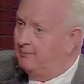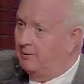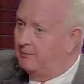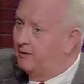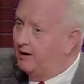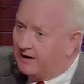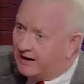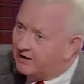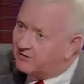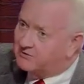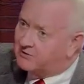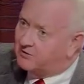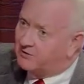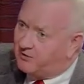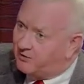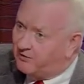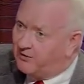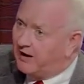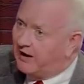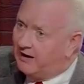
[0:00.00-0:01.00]
But my answer
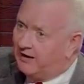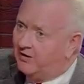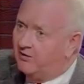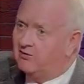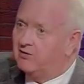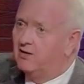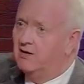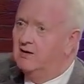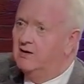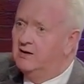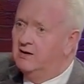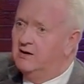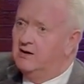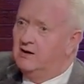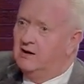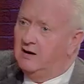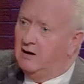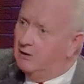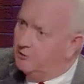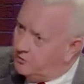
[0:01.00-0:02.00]
to that is,
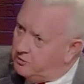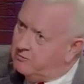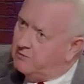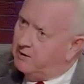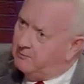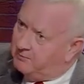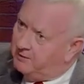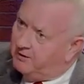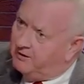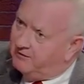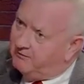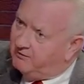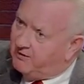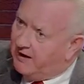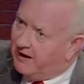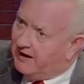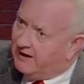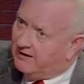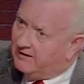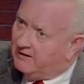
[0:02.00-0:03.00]
you may believe
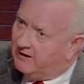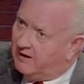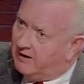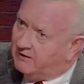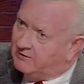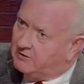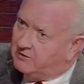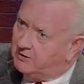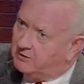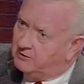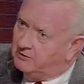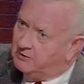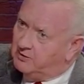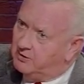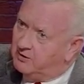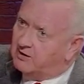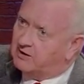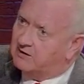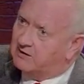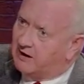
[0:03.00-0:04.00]
that until you
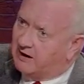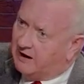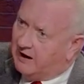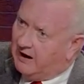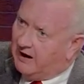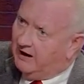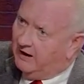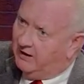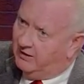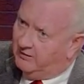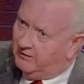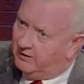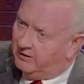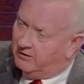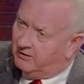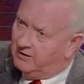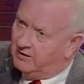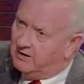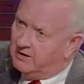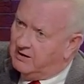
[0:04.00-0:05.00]
look at the calendar
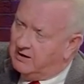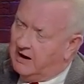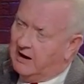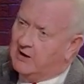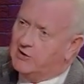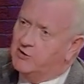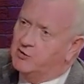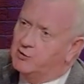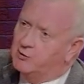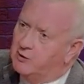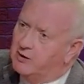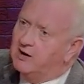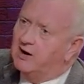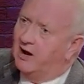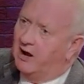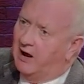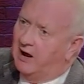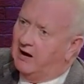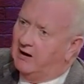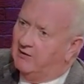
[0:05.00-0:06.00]
and you
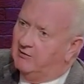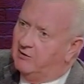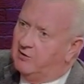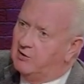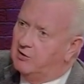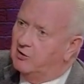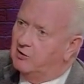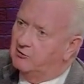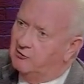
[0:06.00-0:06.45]
realize that your